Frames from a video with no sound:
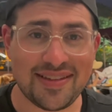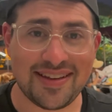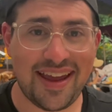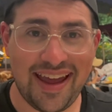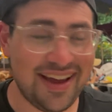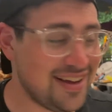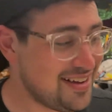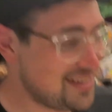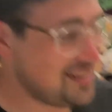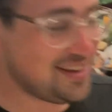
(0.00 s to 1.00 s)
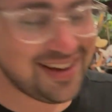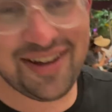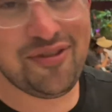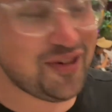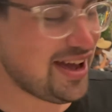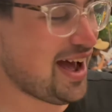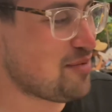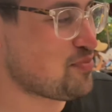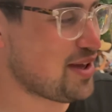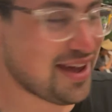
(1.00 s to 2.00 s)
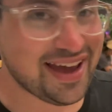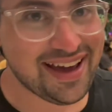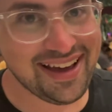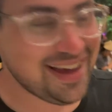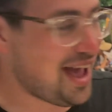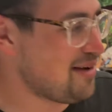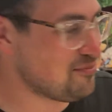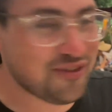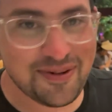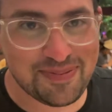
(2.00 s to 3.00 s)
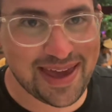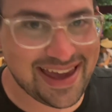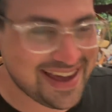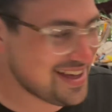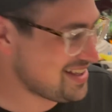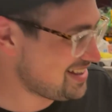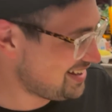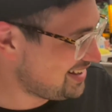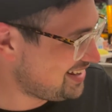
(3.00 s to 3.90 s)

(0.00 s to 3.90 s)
today. Yeah, VIP, MVP. Doce,